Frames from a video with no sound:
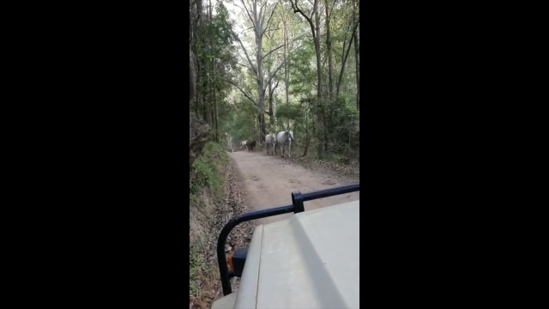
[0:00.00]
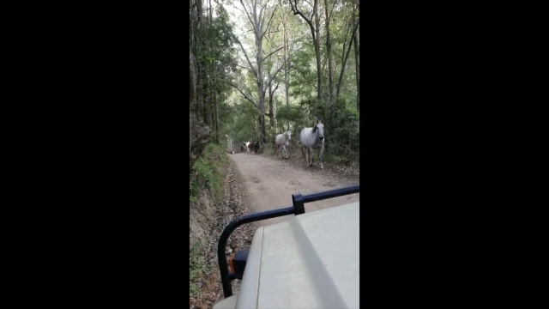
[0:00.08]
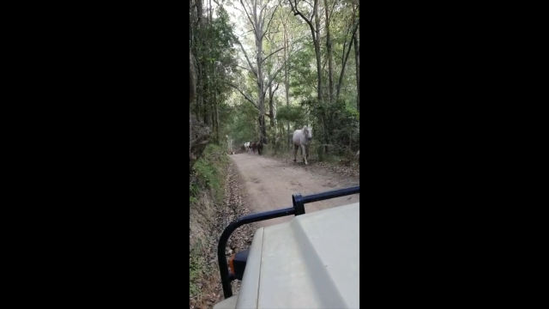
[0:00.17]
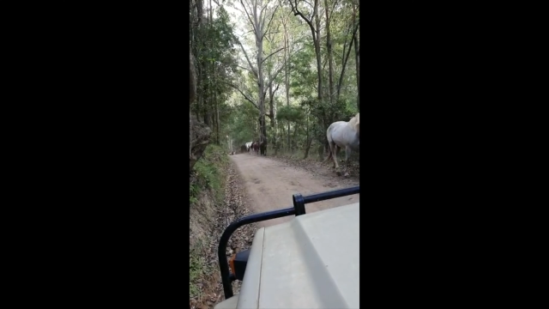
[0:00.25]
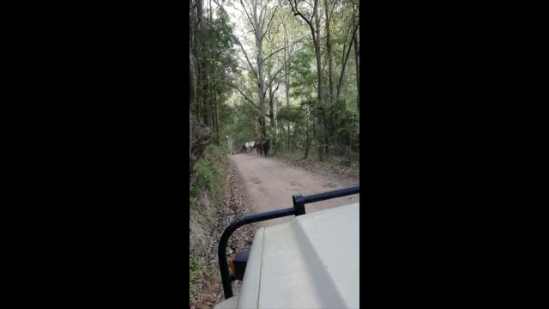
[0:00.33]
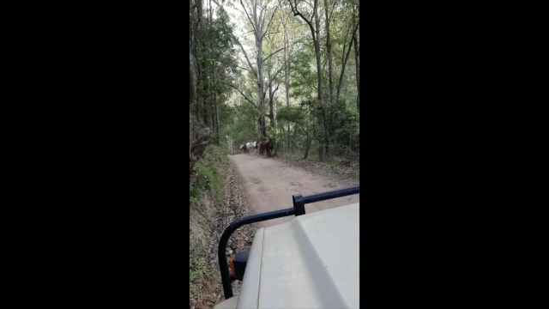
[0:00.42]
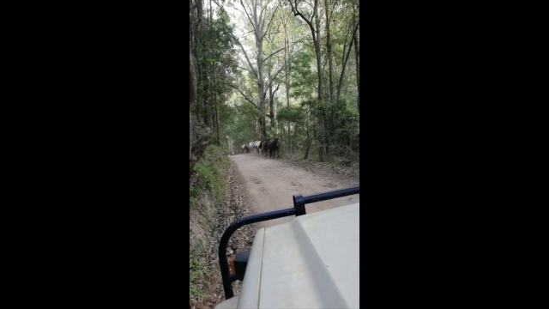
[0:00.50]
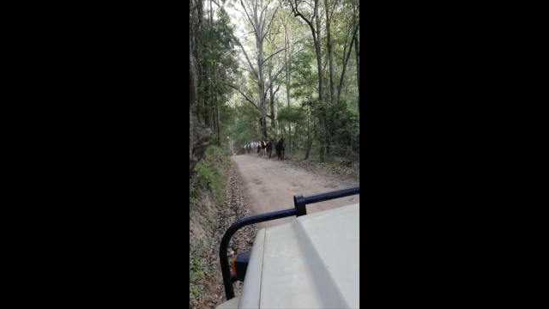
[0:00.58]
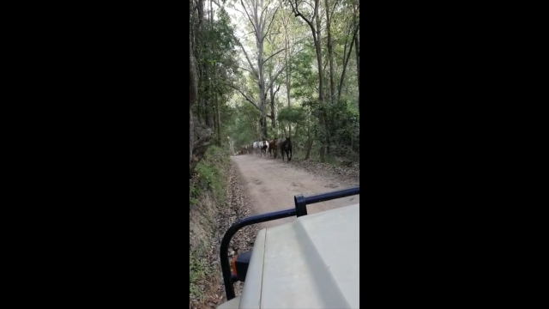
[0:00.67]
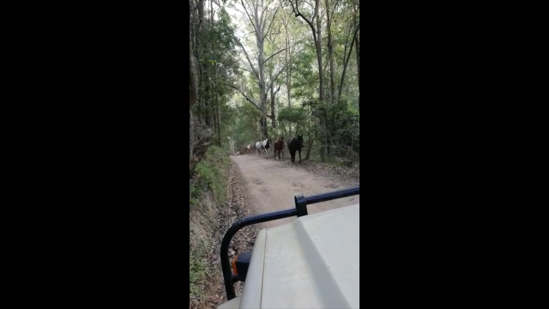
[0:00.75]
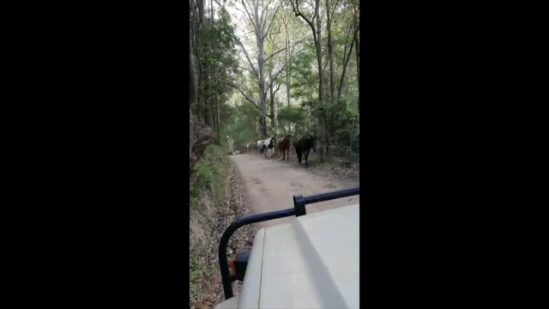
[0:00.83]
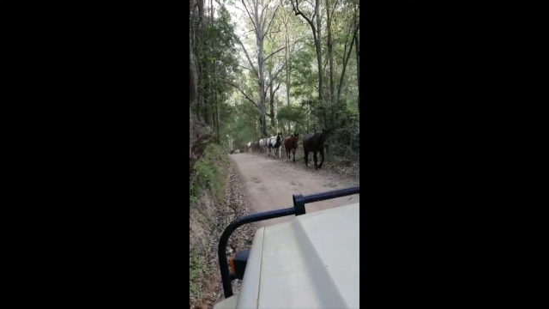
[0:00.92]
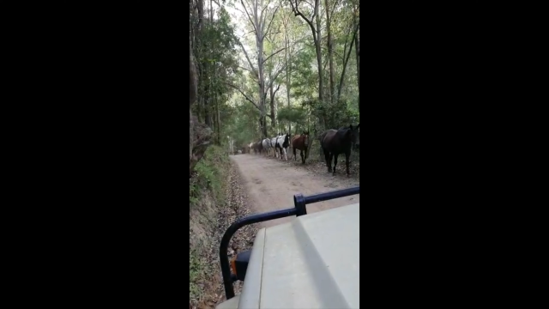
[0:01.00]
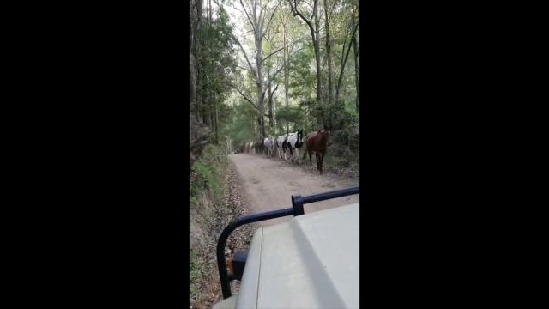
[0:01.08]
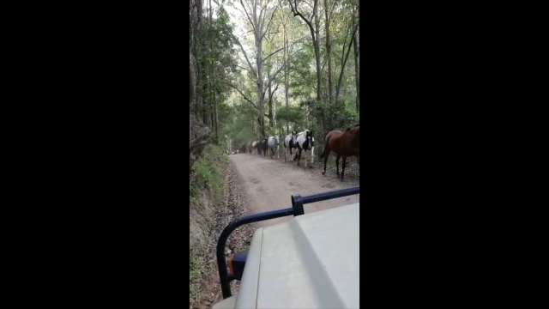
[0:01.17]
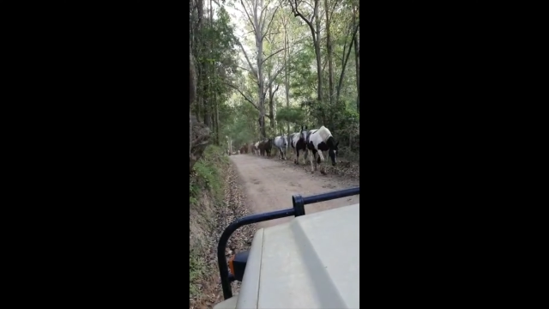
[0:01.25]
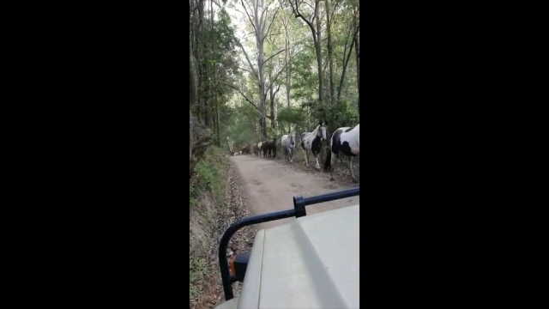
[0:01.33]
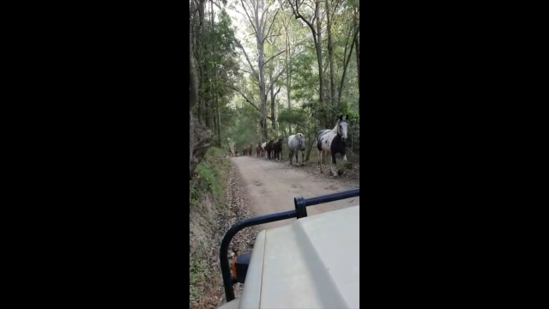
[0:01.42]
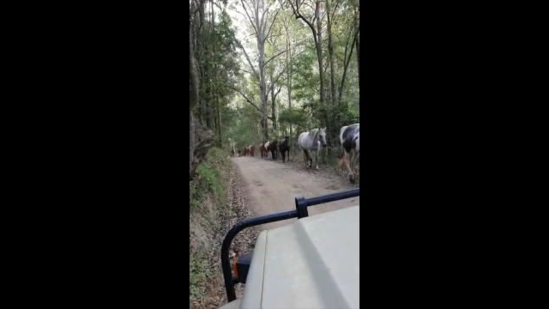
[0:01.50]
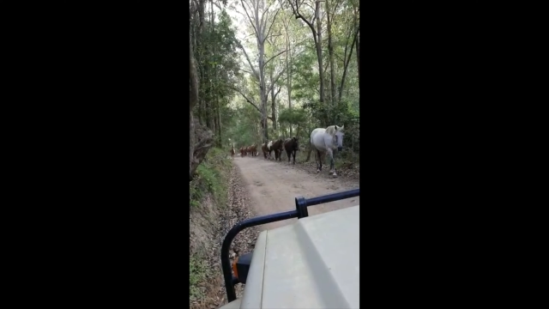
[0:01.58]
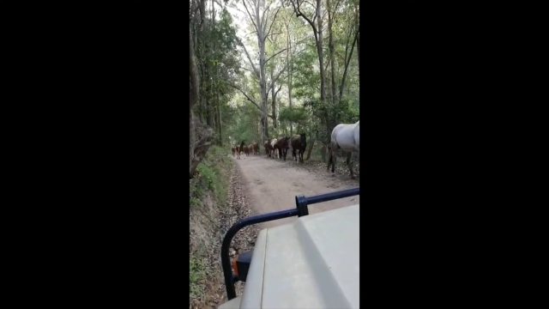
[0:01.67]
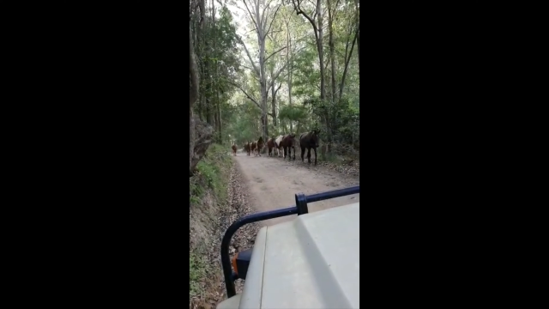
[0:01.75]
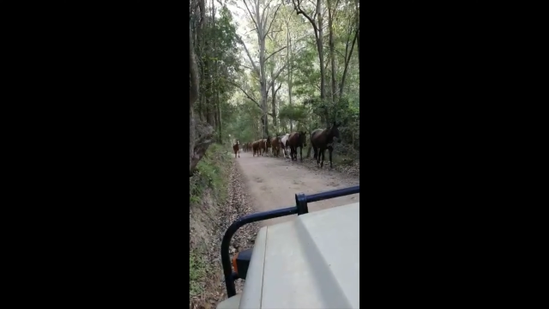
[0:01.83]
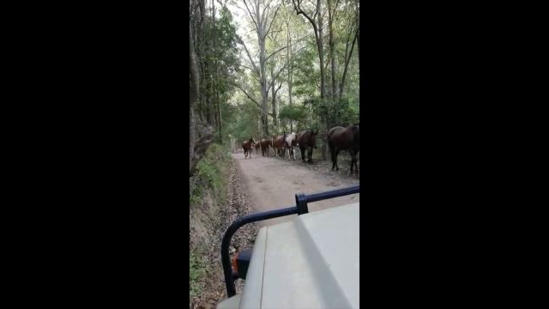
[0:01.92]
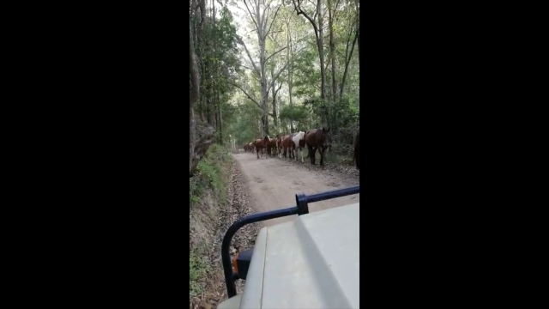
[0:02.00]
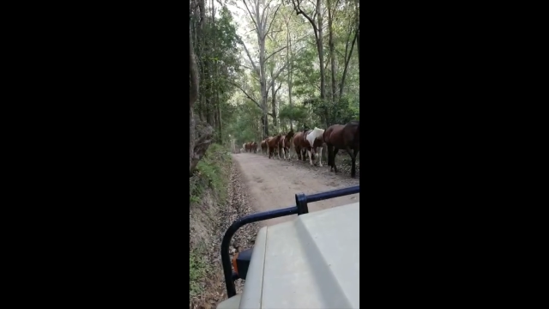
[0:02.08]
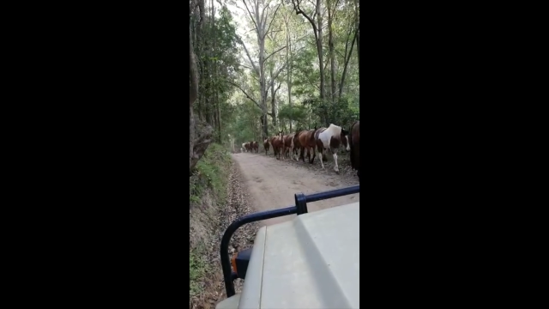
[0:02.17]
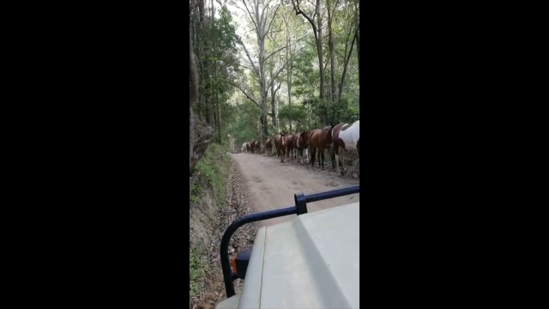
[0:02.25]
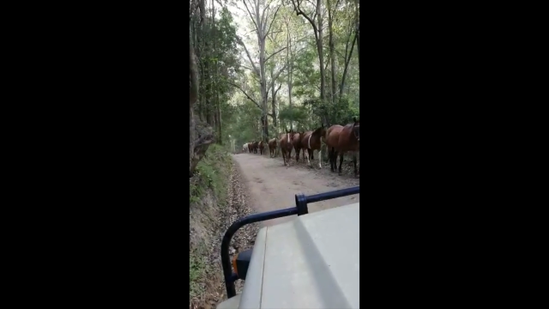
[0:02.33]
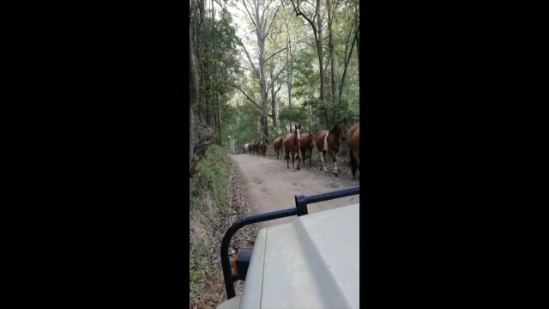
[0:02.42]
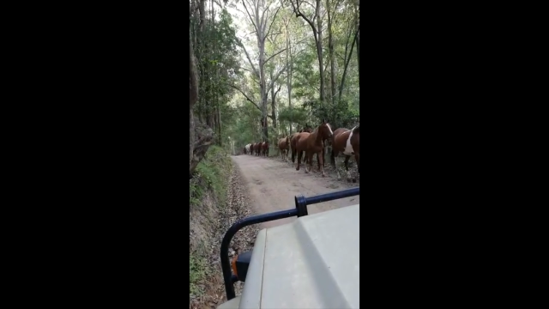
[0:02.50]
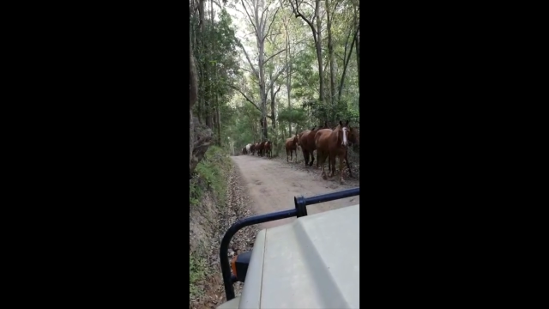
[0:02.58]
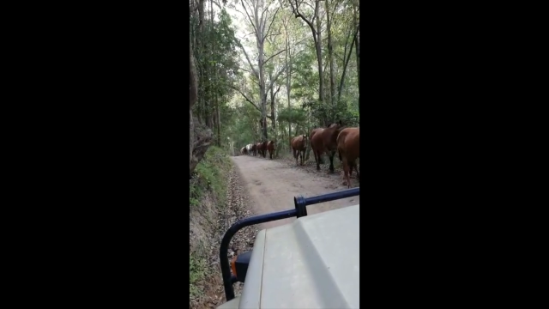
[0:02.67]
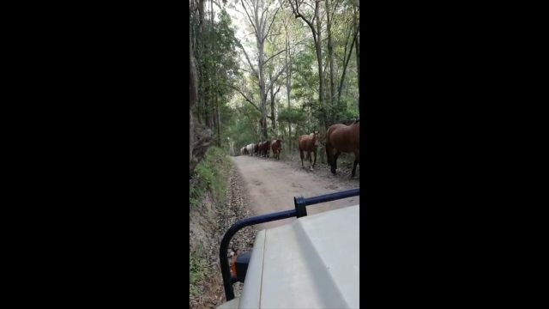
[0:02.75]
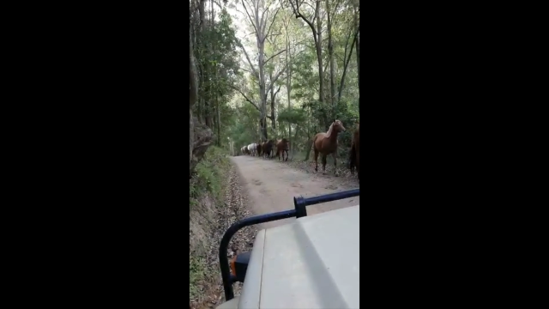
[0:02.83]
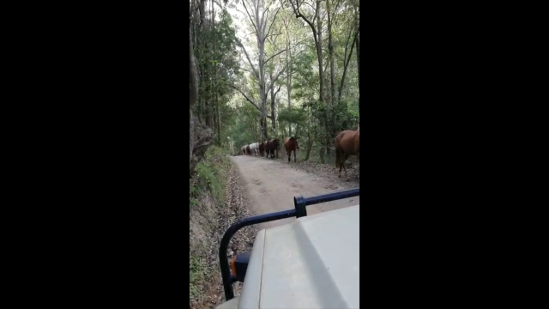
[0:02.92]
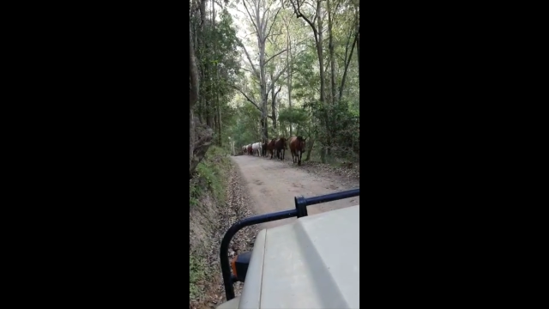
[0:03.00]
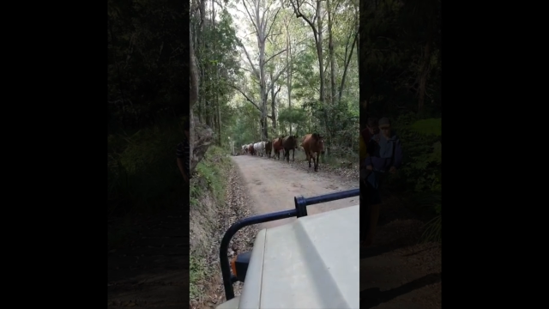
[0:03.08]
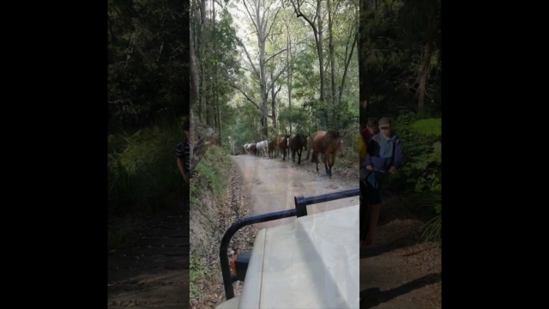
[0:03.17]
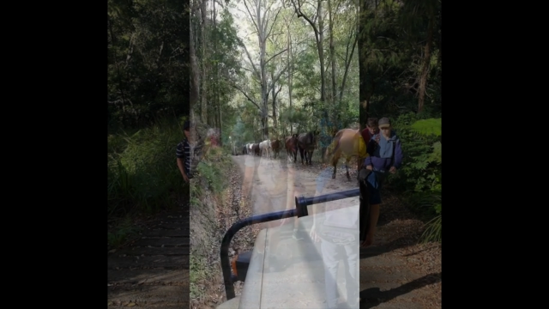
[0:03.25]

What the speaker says: Nobody's mouth can be seen.